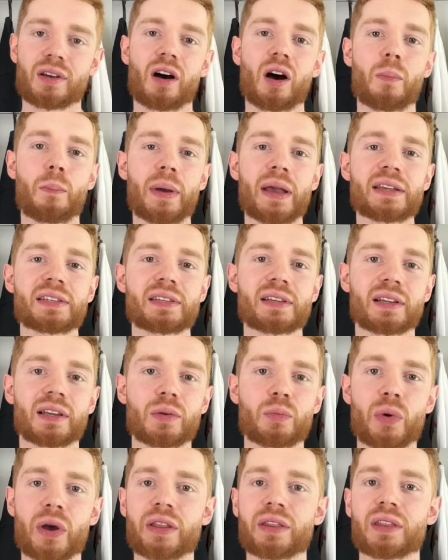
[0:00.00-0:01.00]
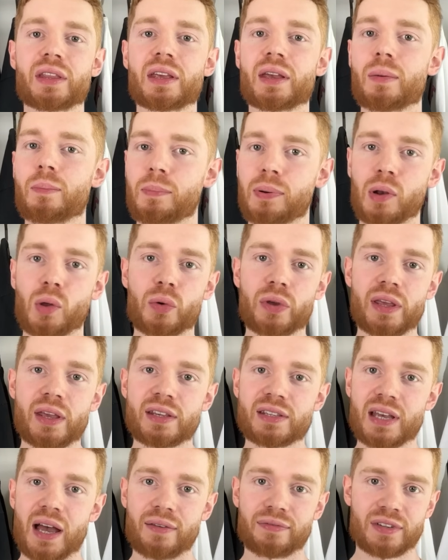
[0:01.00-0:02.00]
are basically when the
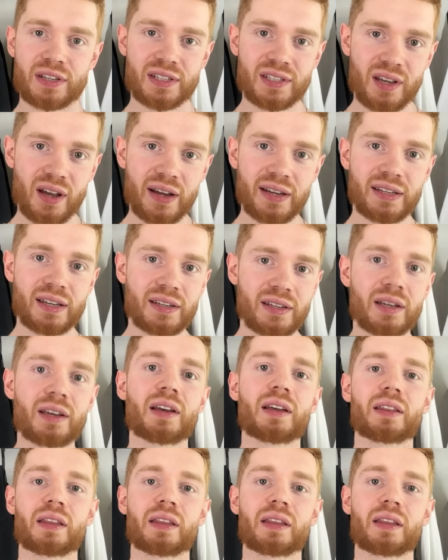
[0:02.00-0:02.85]
employees have decided